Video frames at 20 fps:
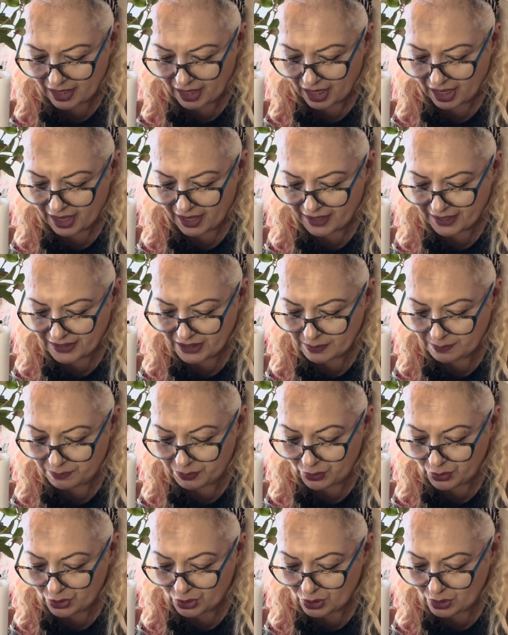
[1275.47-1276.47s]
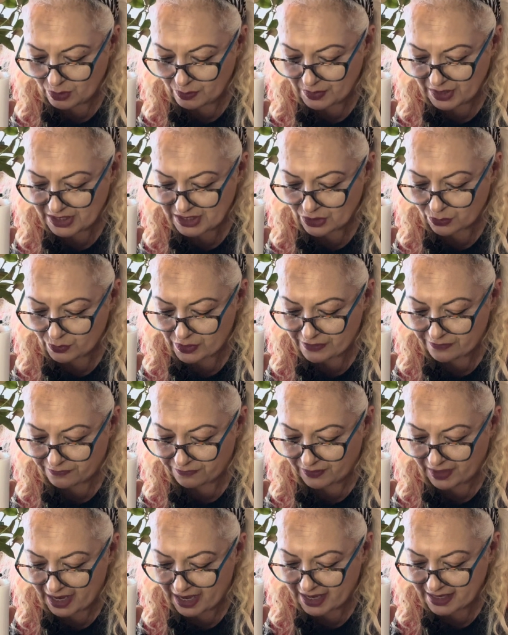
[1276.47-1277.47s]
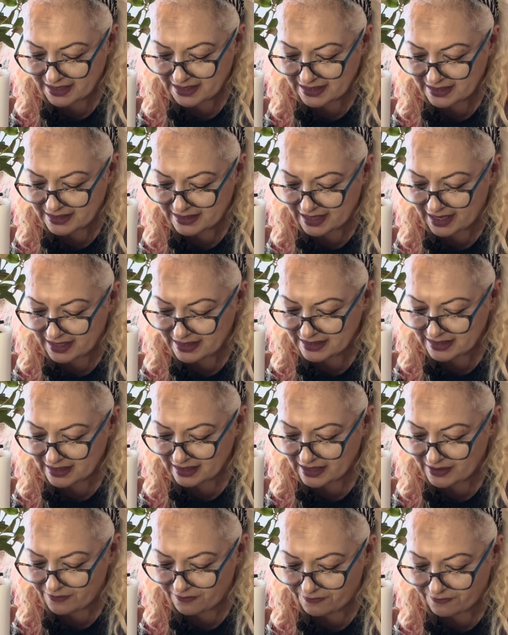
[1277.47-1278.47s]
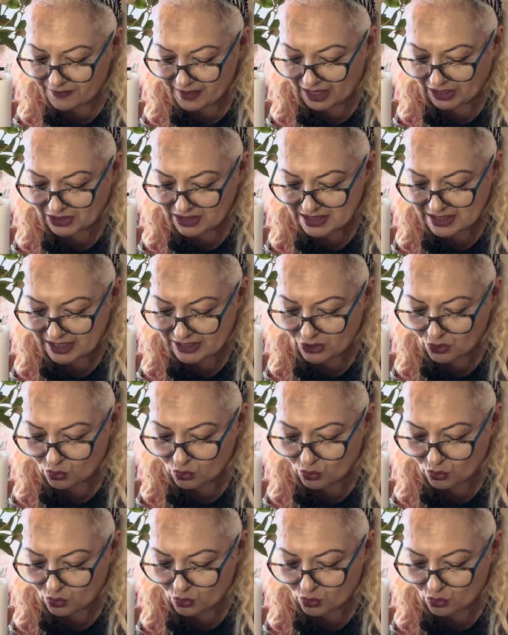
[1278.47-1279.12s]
The bloom is a reflex, densely felted,